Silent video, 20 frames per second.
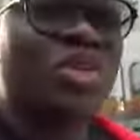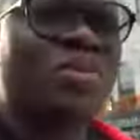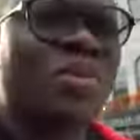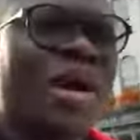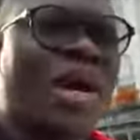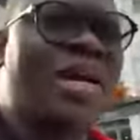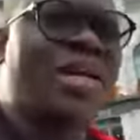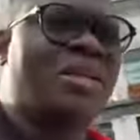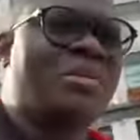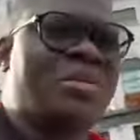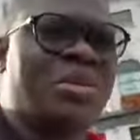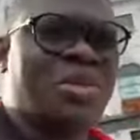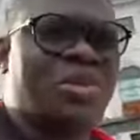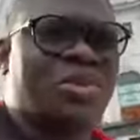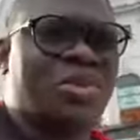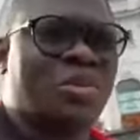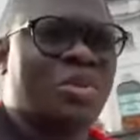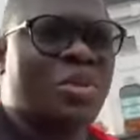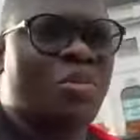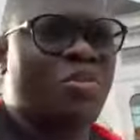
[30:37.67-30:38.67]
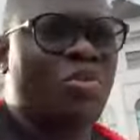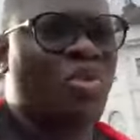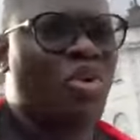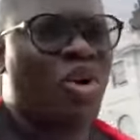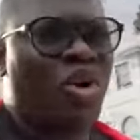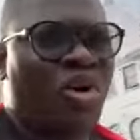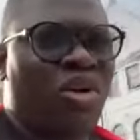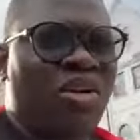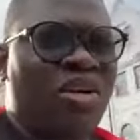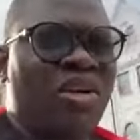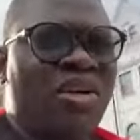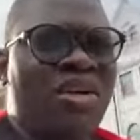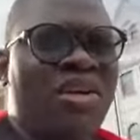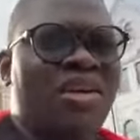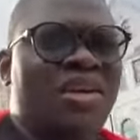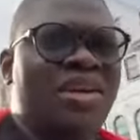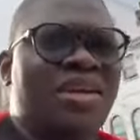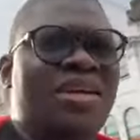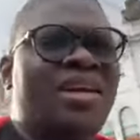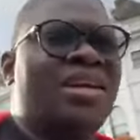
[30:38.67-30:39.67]
And that's why I hate
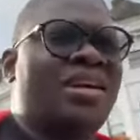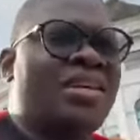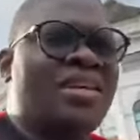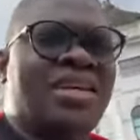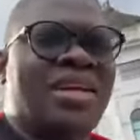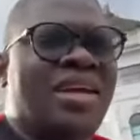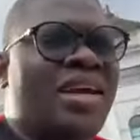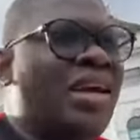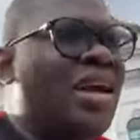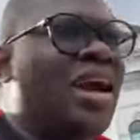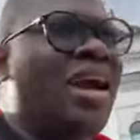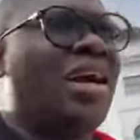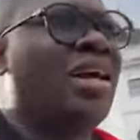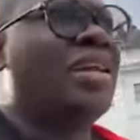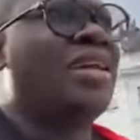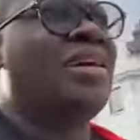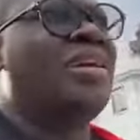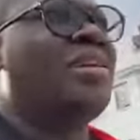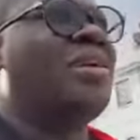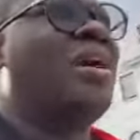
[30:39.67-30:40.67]
poverty. And I